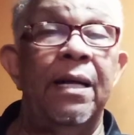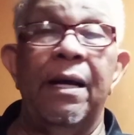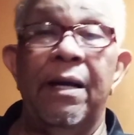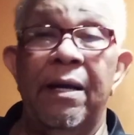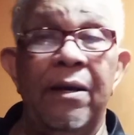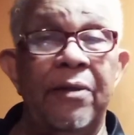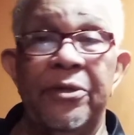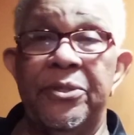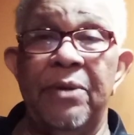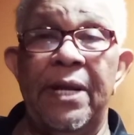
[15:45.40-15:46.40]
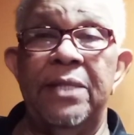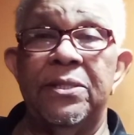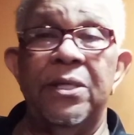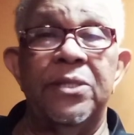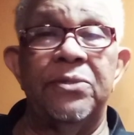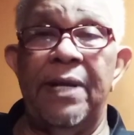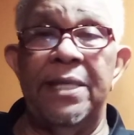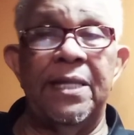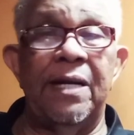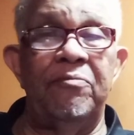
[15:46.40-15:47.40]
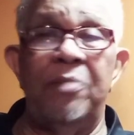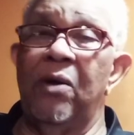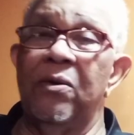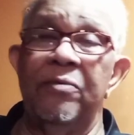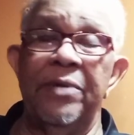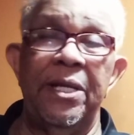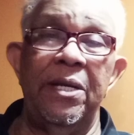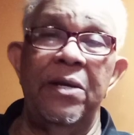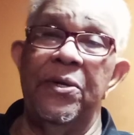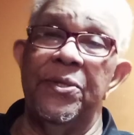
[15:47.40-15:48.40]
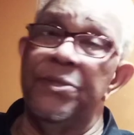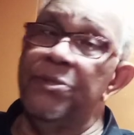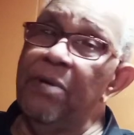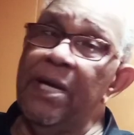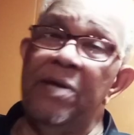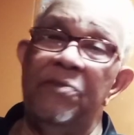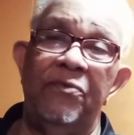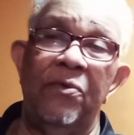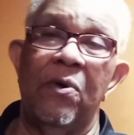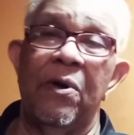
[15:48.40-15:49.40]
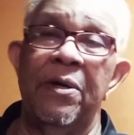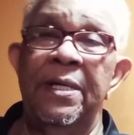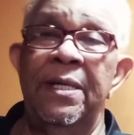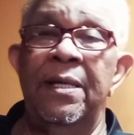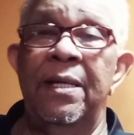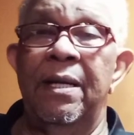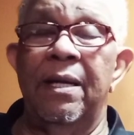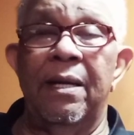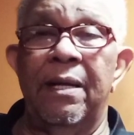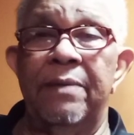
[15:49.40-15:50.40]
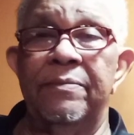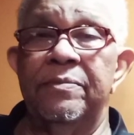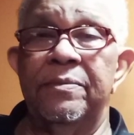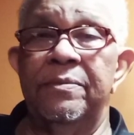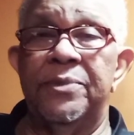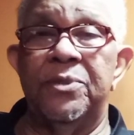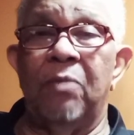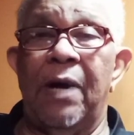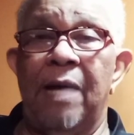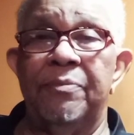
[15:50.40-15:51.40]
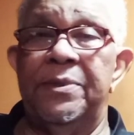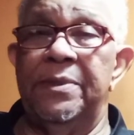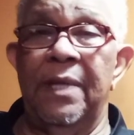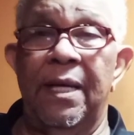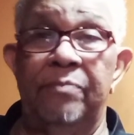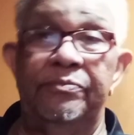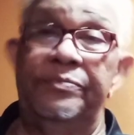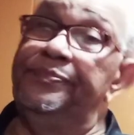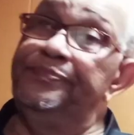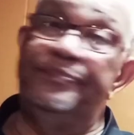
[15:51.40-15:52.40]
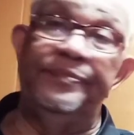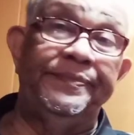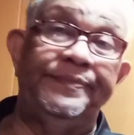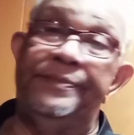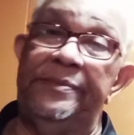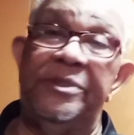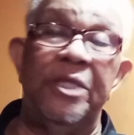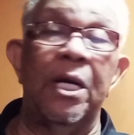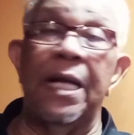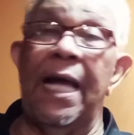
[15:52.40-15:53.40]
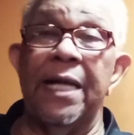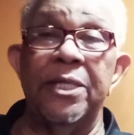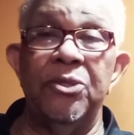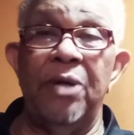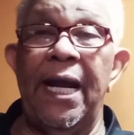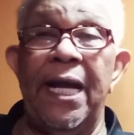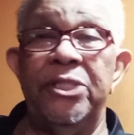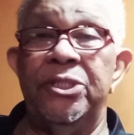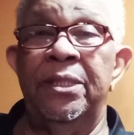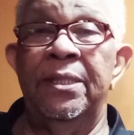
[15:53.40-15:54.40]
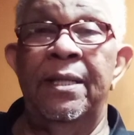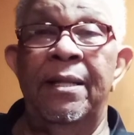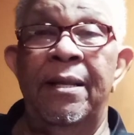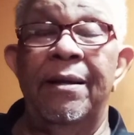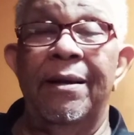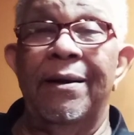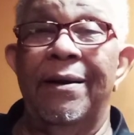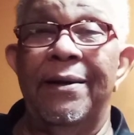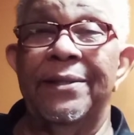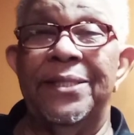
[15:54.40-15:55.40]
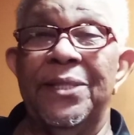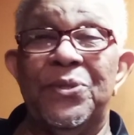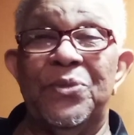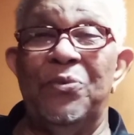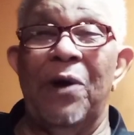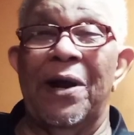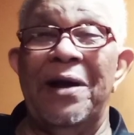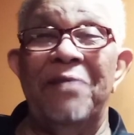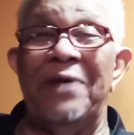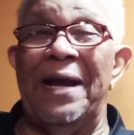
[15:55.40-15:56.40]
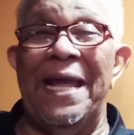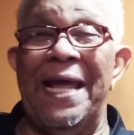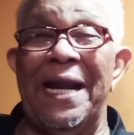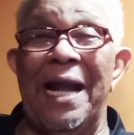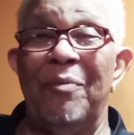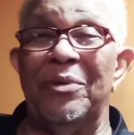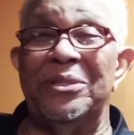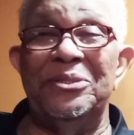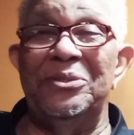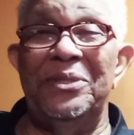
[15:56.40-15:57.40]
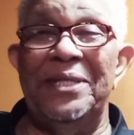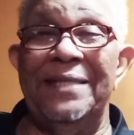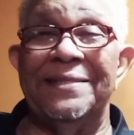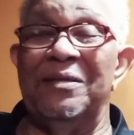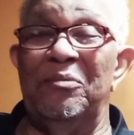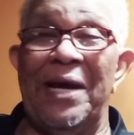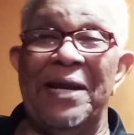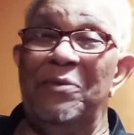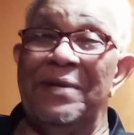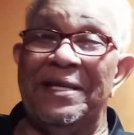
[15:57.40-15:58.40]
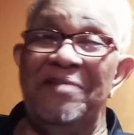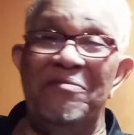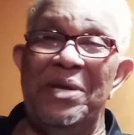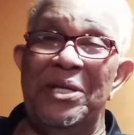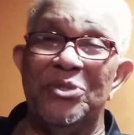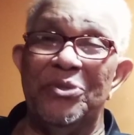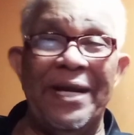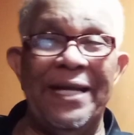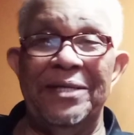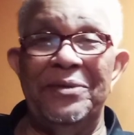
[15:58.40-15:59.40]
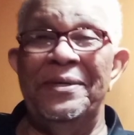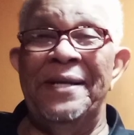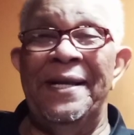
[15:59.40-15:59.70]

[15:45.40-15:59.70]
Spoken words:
Other trains are the trains that I've bought over the years, traded for, um, swapped, dug out of trash. Just wherever I had an opportunity, somebody would give me a train.